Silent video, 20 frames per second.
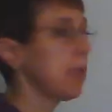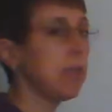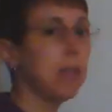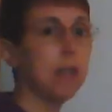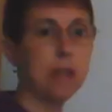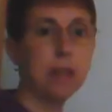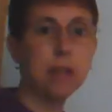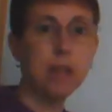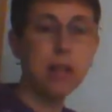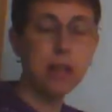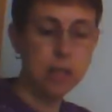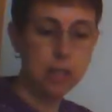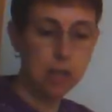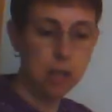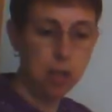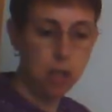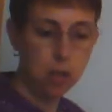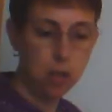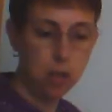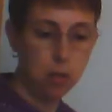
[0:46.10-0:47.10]
like this.
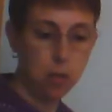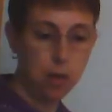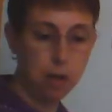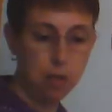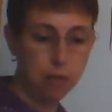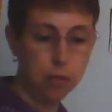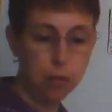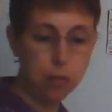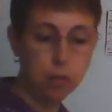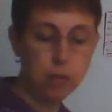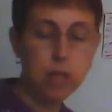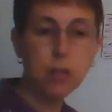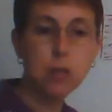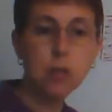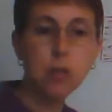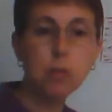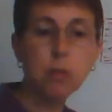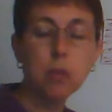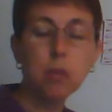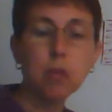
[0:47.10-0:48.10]
You have three
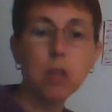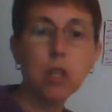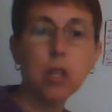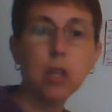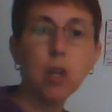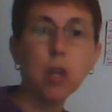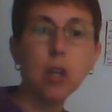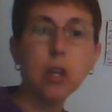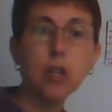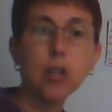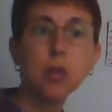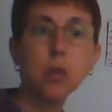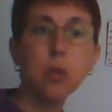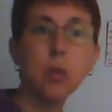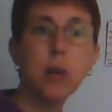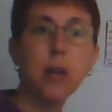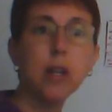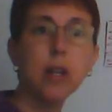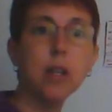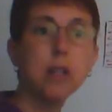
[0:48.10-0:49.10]
large
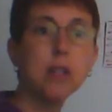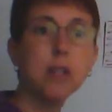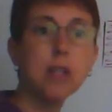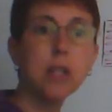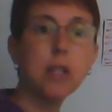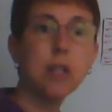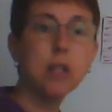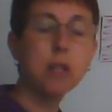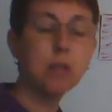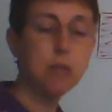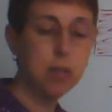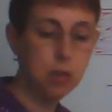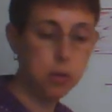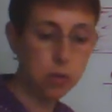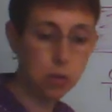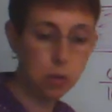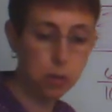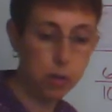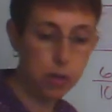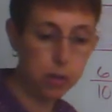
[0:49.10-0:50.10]
squares. Each of these
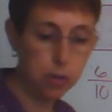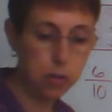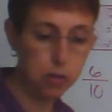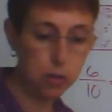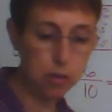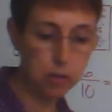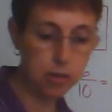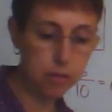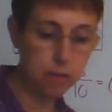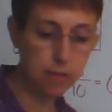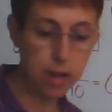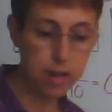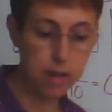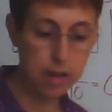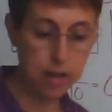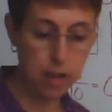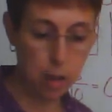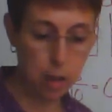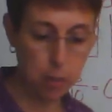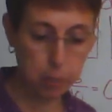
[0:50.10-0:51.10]
squares are
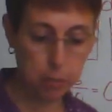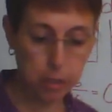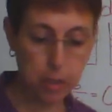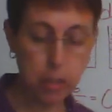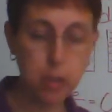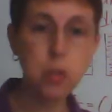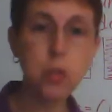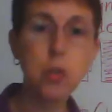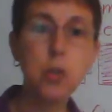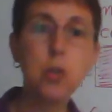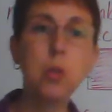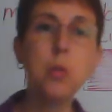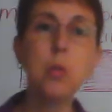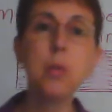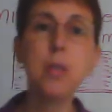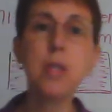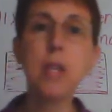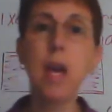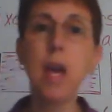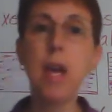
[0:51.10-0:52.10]
divided up into
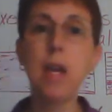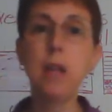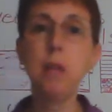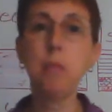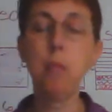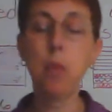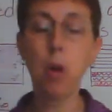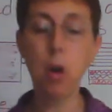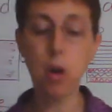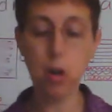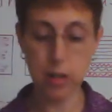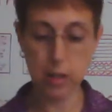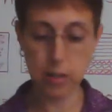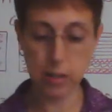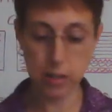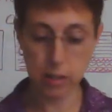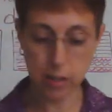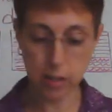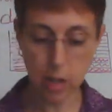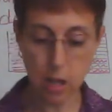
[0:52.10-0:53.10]
10
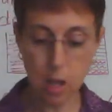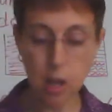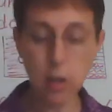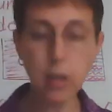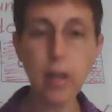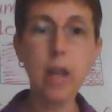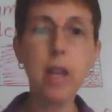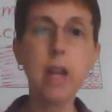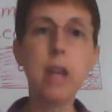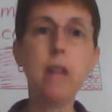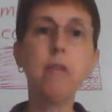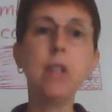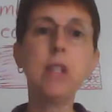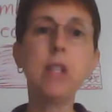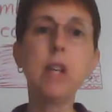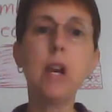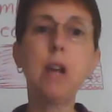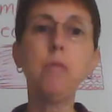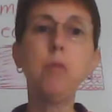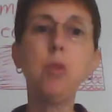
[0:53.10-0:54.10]
parts. Okay, every
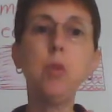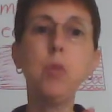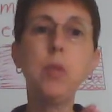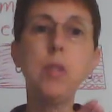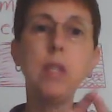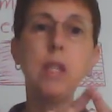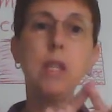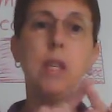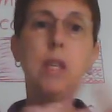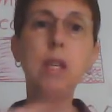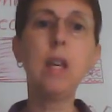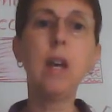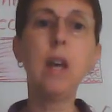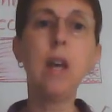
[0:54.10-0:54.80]
time you see